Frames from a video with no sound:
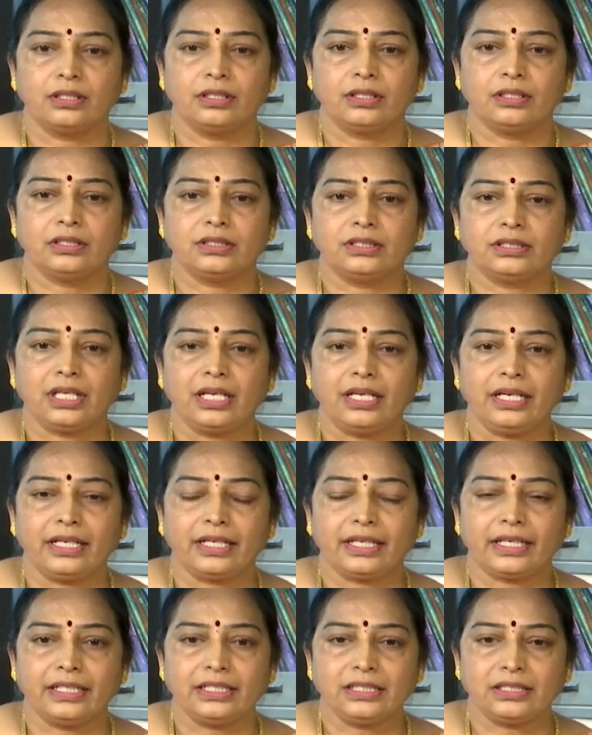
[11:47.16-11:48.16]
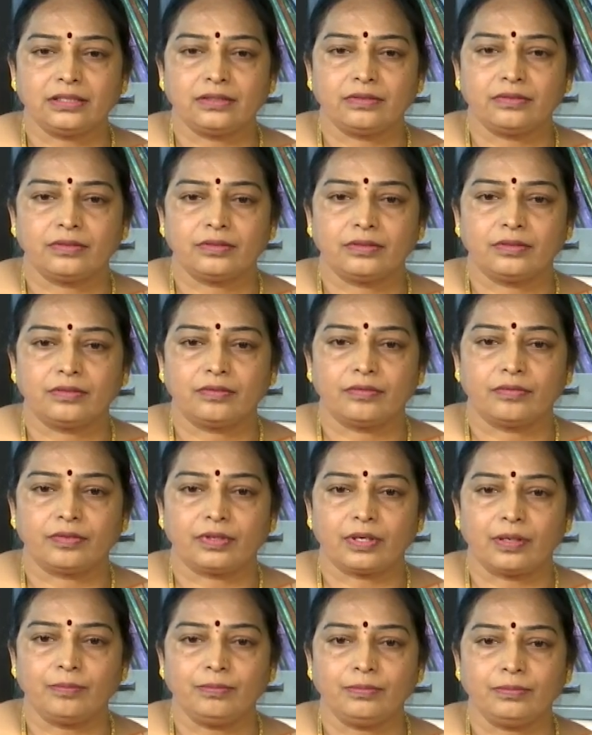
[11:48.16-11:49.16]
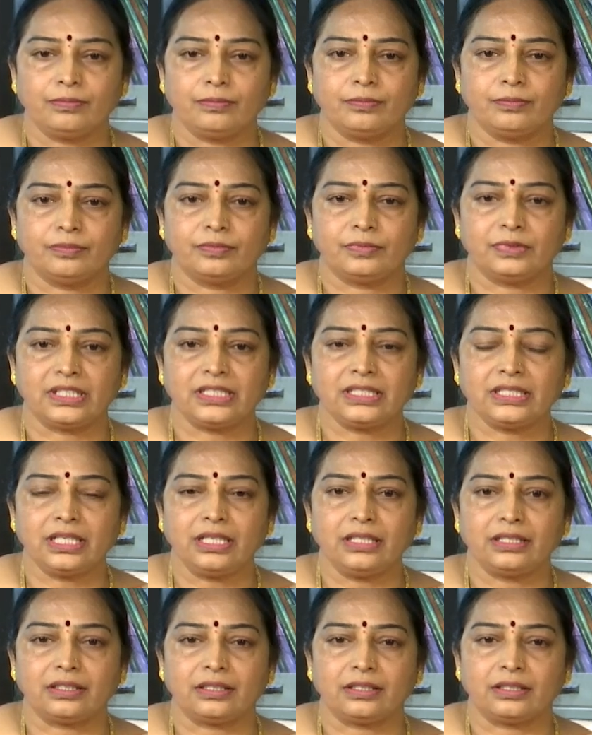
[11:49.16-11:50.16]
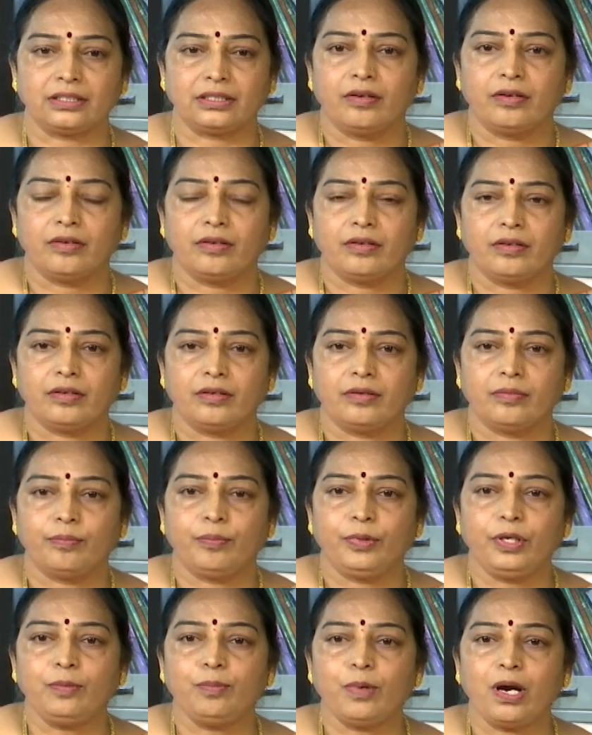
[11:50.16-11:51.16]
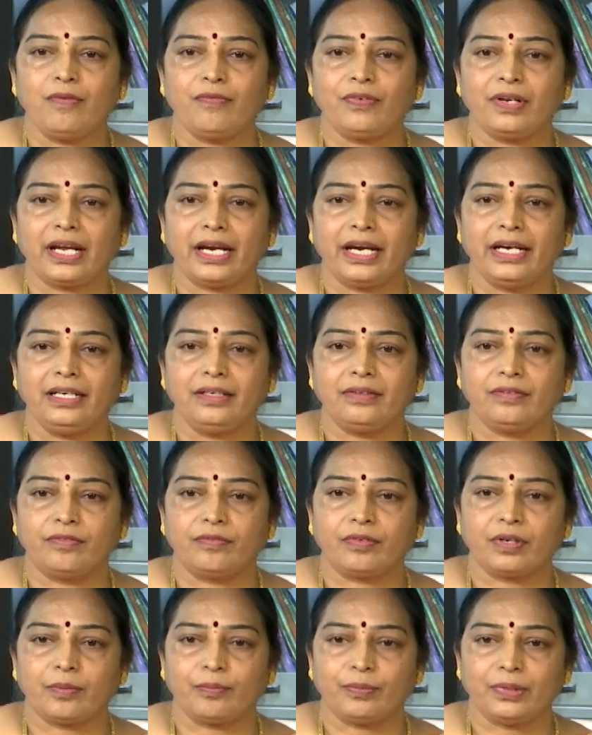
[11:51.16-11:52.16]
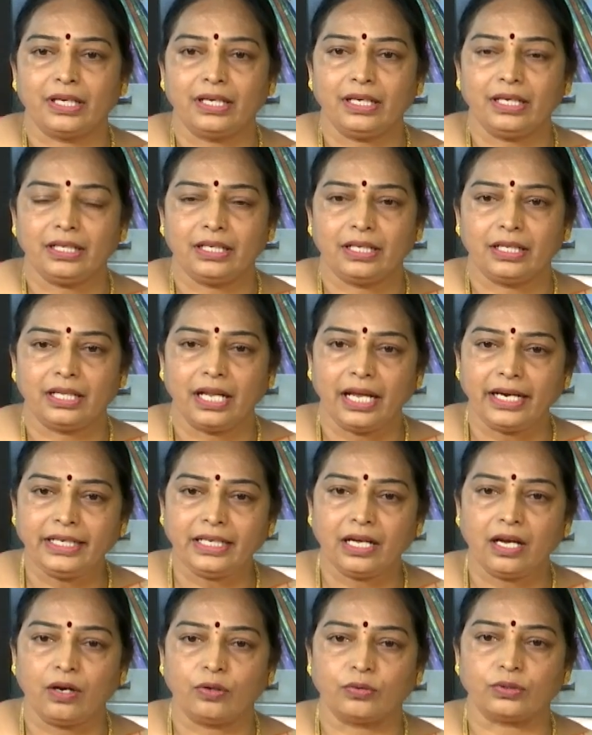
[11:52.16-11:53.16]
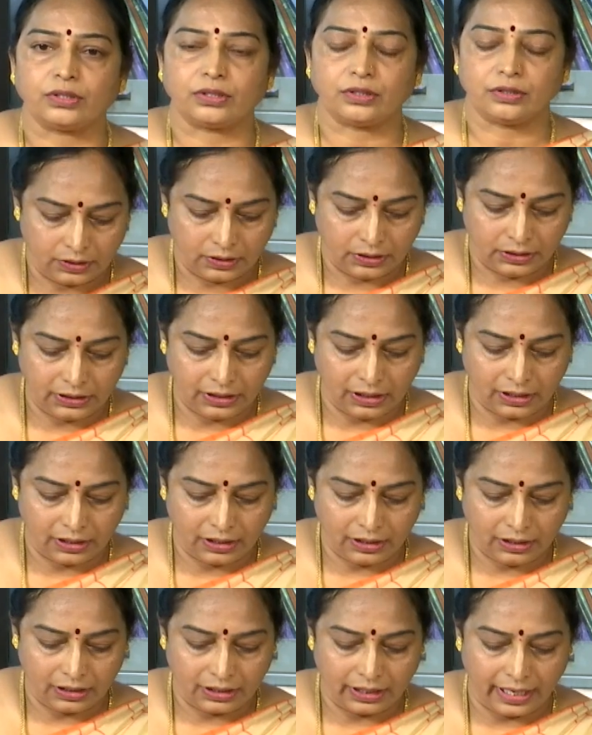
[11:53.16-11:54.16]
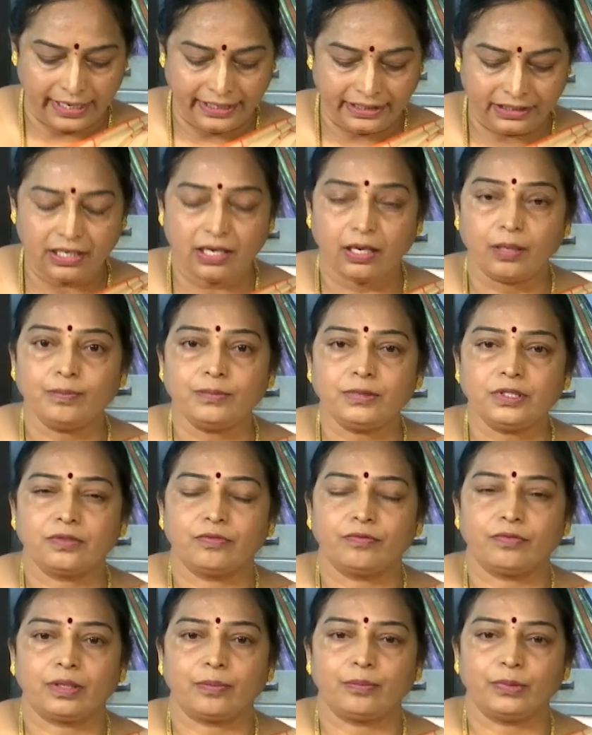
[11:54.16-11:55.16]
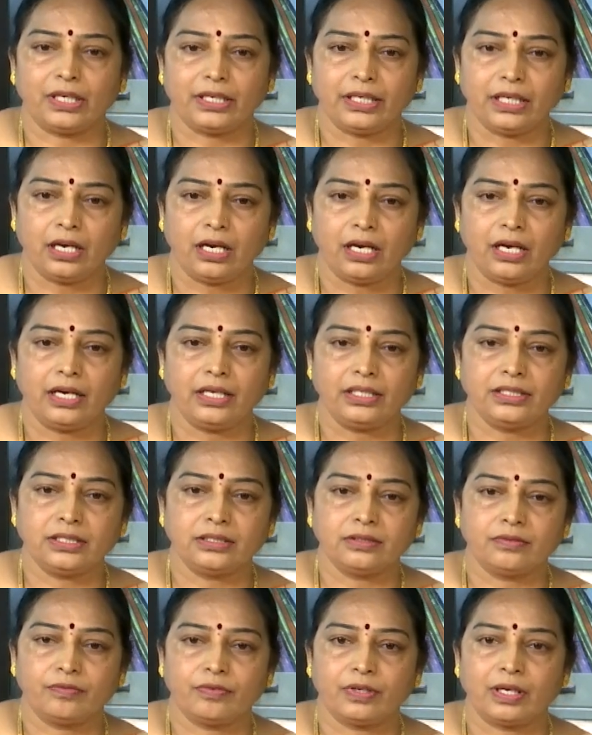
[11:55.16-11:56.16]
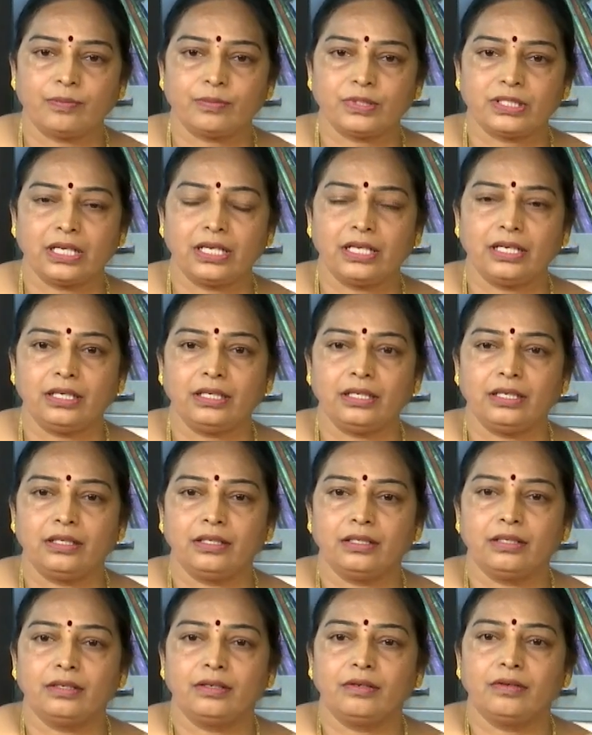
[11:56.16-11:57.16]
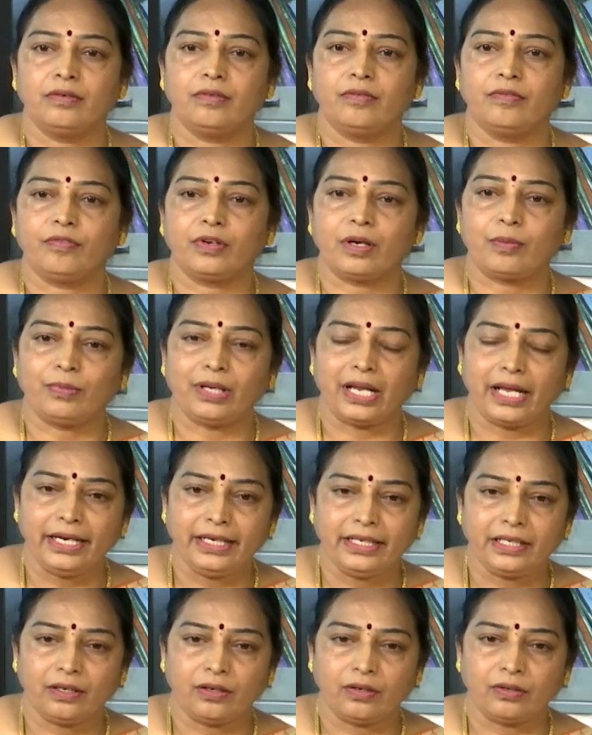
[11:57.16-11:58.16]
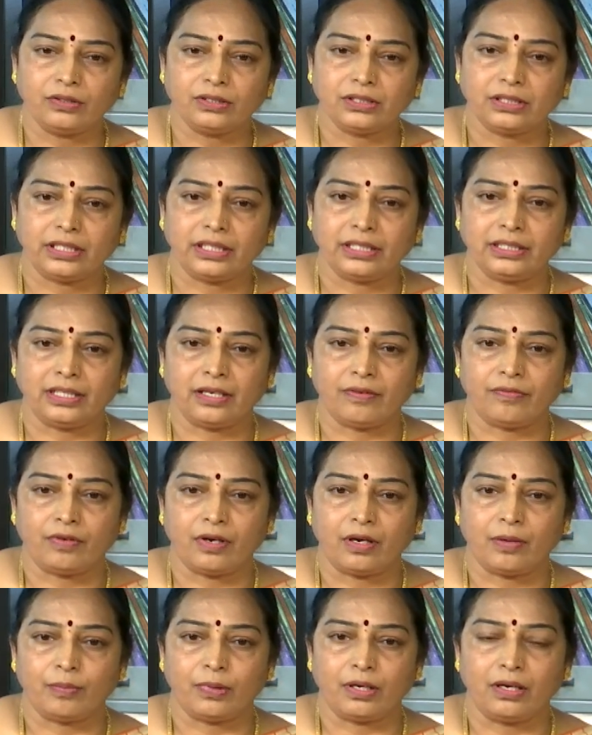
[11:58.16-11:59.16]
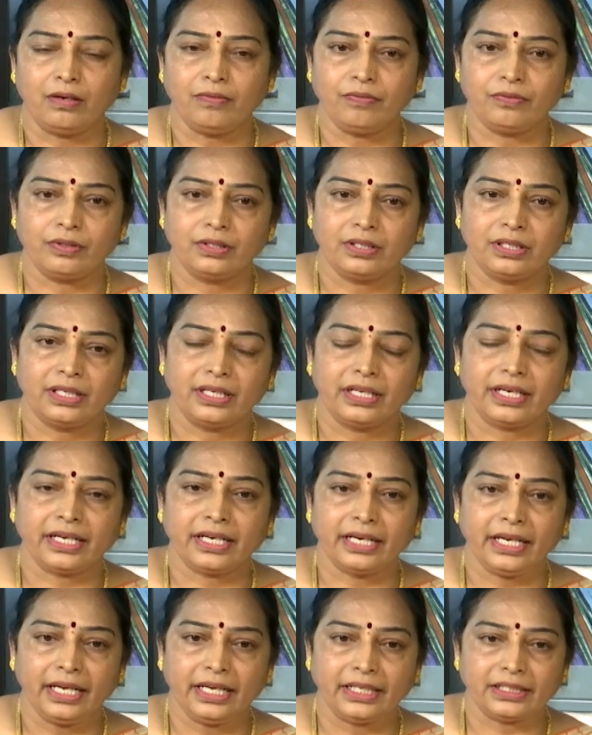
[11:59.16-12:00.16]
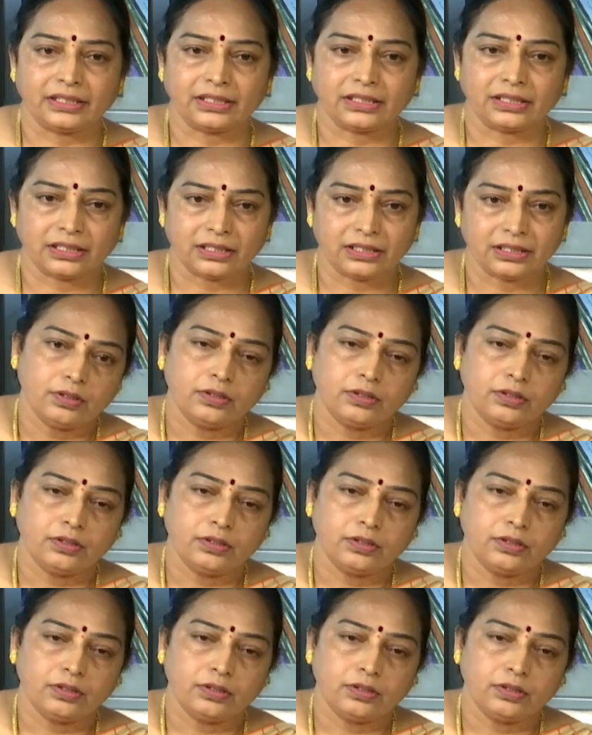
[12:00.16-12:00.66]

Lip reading: Sun rays from the sun, beam of light from a lighthouse. Here light comes from the torch, from sun, from lighthouse in the form of rays.